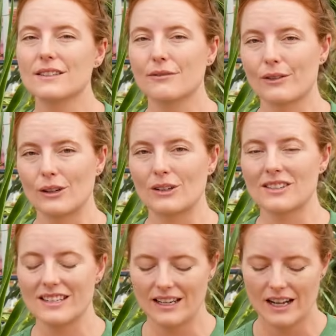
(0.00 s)
of
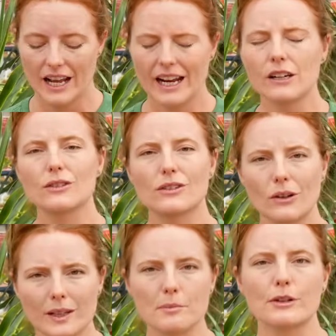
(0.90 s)
thirst, and it'll
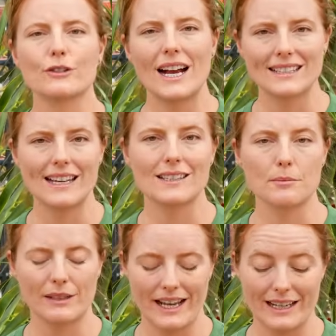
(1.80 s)
slowly progress as the
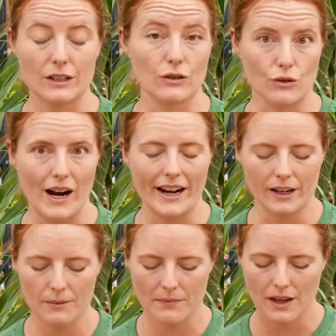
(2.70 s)
plant gets
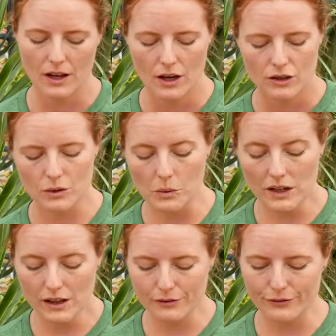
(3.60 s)
drier. So
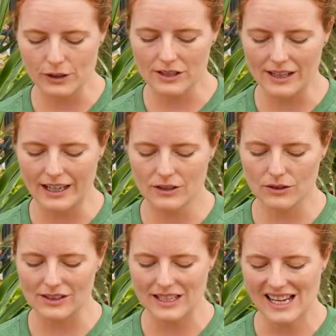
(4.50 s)
one of the first signs
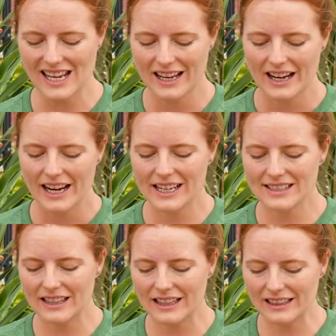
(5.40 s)
you'll see is
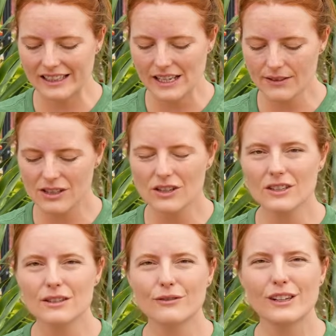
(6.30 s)
that the leaves
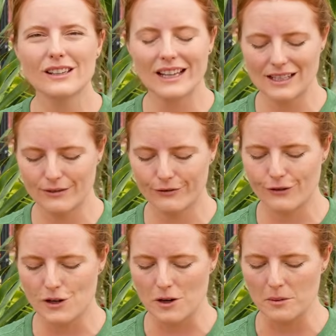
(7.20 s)
start to feel less
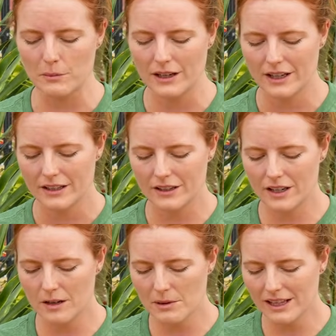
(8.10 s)
firm. They're
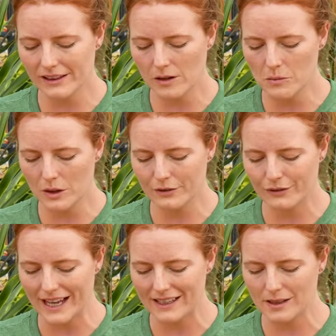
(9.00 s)
going to be a little more
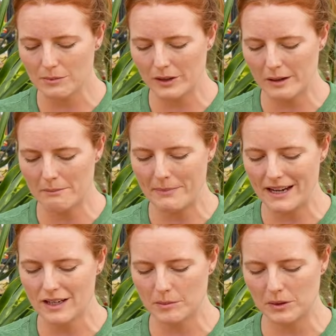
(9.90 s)
flexible and
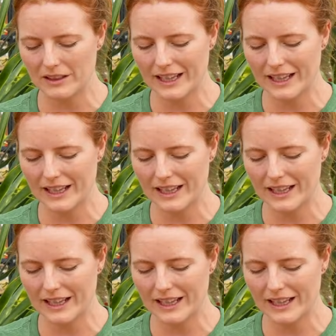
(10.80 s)
bendable